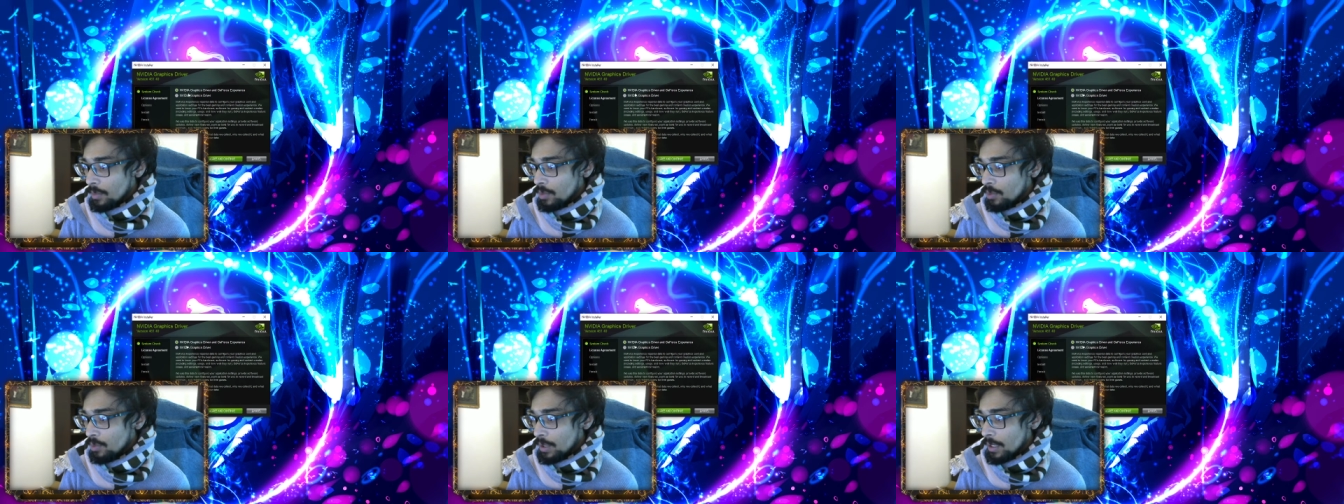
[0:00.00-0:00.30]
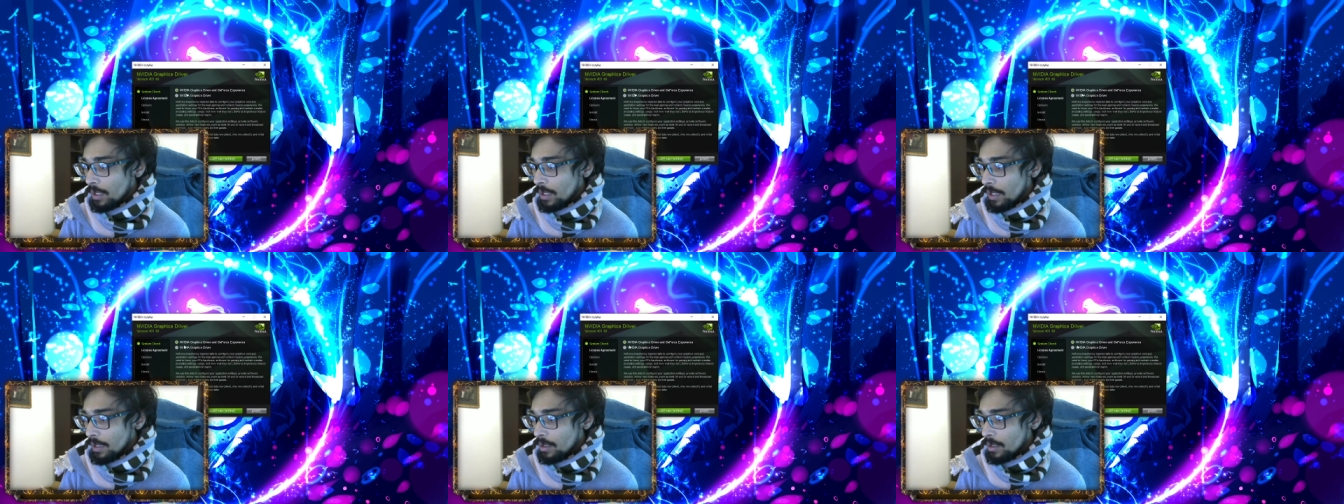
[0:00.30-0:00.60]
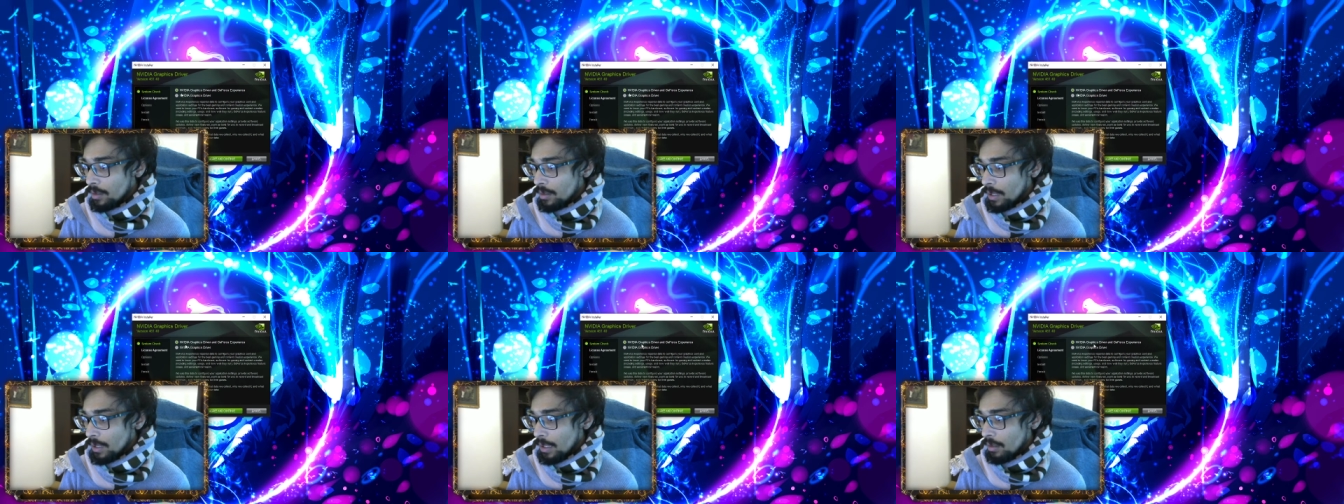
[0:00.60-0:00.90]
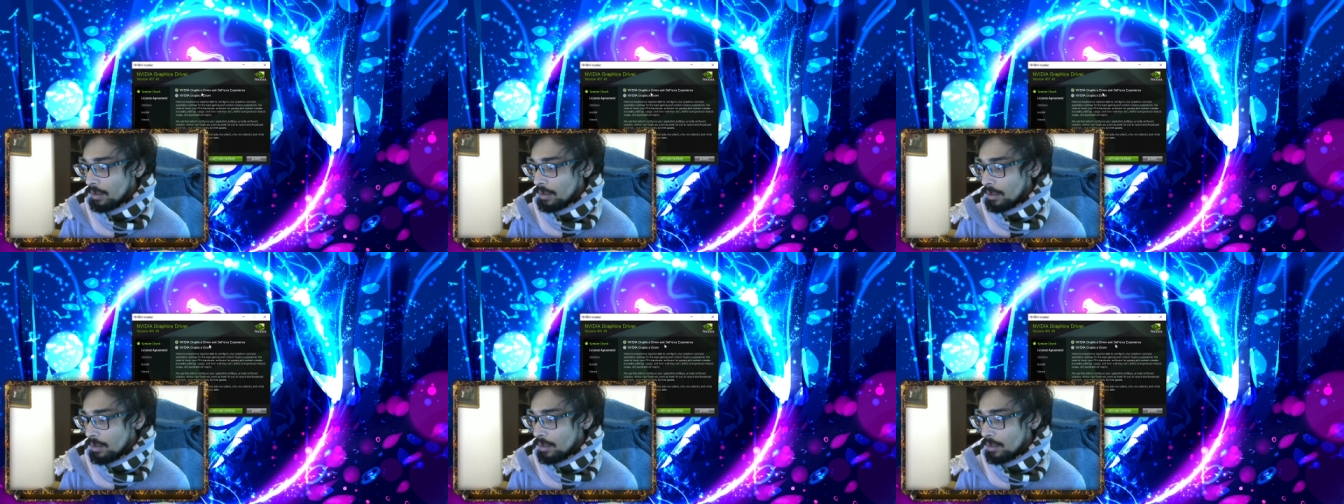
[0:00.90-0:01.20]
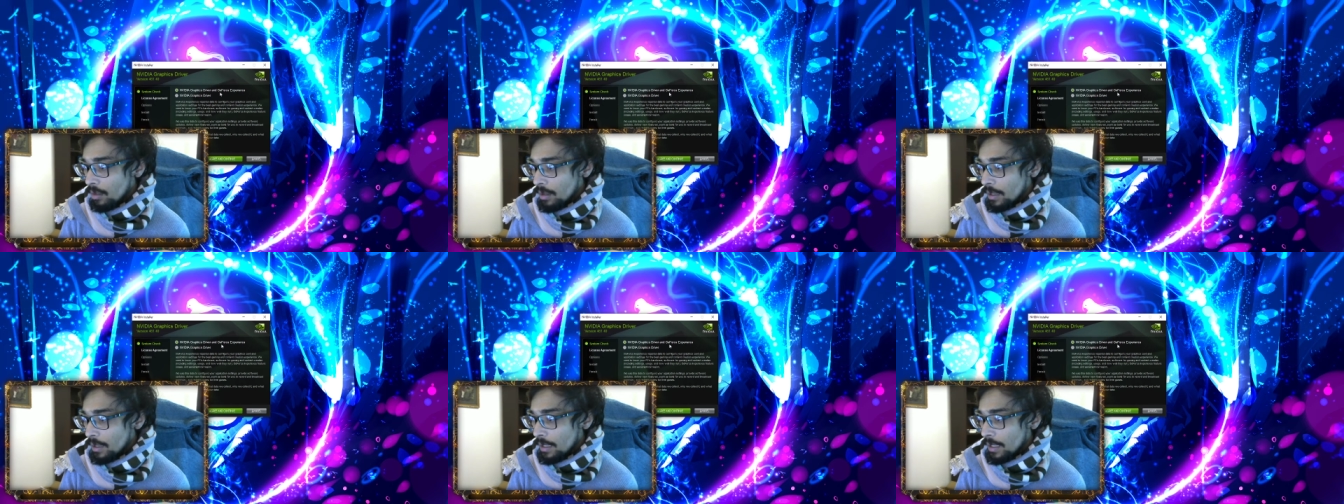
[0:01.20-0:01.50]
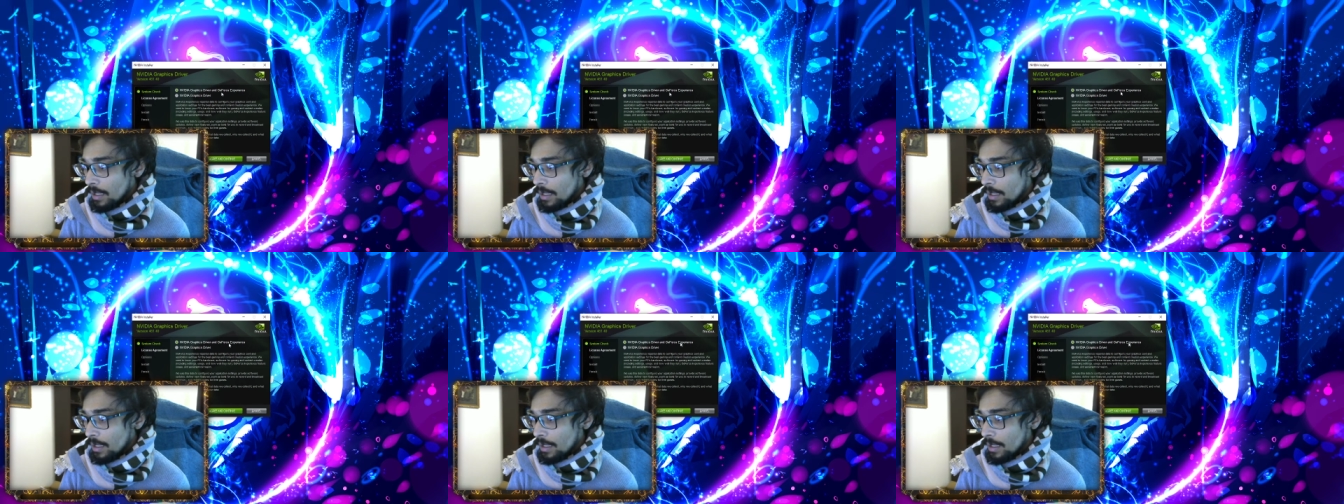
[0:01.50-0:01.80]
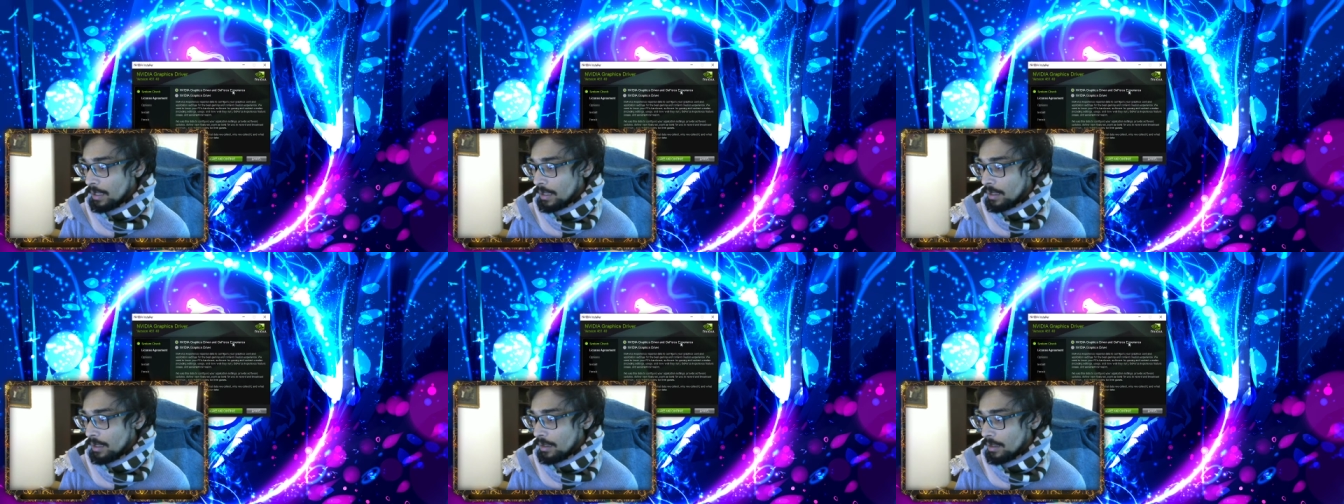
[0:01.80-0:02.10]
would you like to download
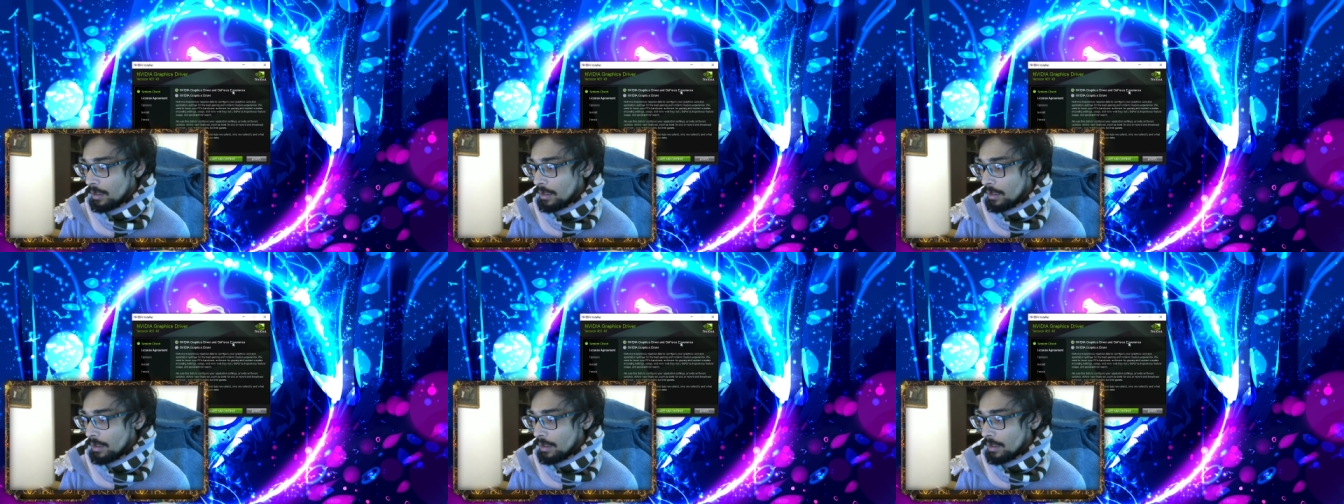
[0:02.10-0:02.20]
the